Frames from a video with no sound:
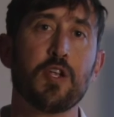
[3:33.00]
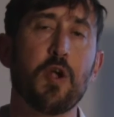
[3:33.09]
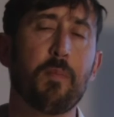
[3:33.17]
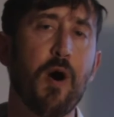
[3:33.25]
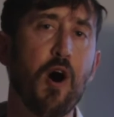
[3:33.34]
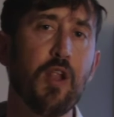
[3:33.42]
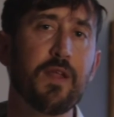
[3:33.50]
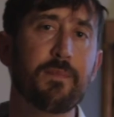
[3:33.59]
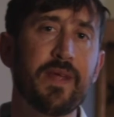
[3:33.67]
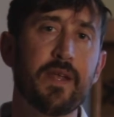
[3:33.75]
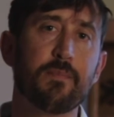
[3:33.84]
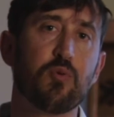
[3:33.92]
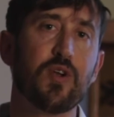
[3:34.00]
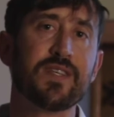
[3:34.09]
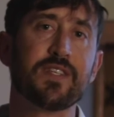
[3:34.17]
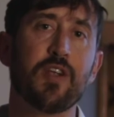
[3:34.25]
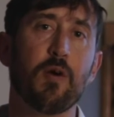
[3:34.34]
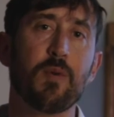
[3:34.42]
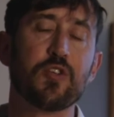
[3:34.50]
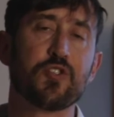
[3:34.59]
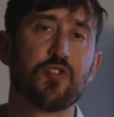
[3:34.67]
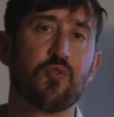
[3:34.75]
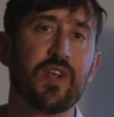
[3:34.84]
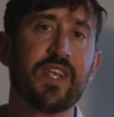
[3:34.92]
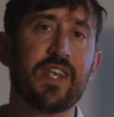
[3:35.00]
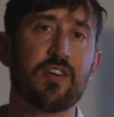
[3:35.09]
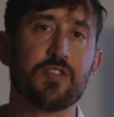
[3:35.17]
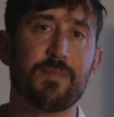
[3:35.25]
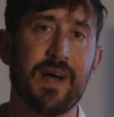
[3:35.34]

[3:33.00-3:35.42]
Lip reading: You know, Paul had been in prison almost 3 years